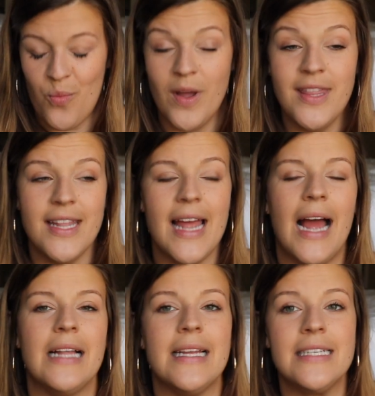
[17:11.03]
one thing that
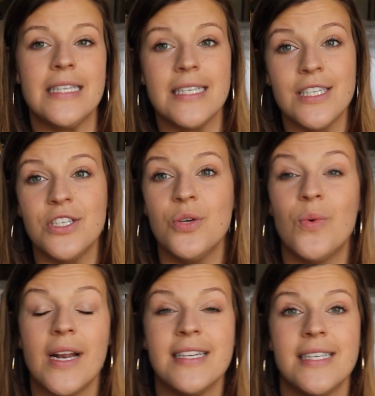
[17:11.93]
I like to listen to
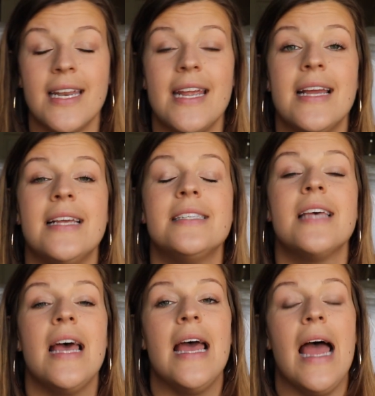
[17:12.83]
when I study is
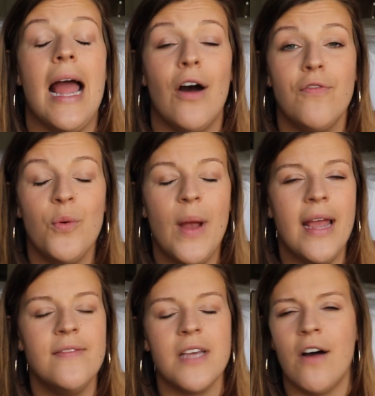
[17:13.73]
alpha
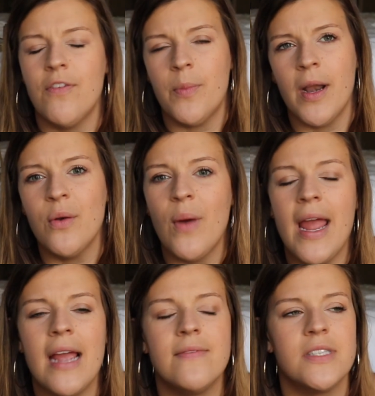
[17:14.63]
waves, alpha brain
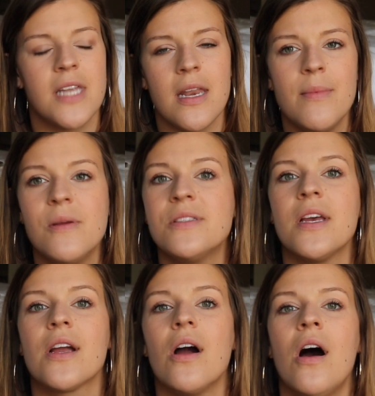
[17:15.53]
waves, study
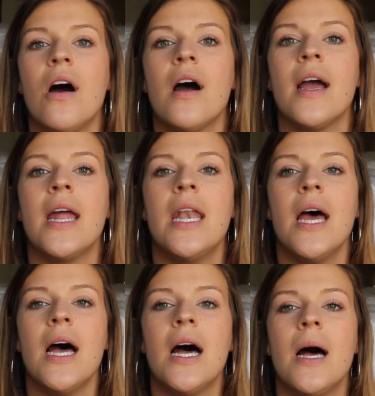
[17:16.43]
music on
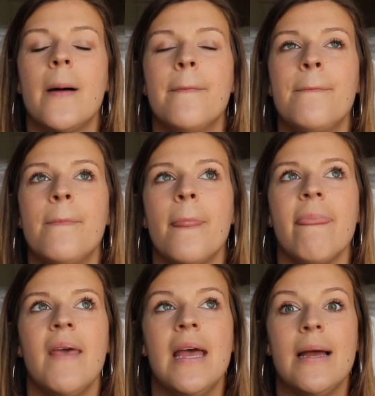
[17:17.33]

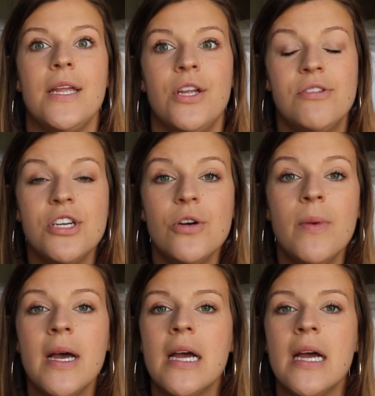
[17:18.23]
YouTube.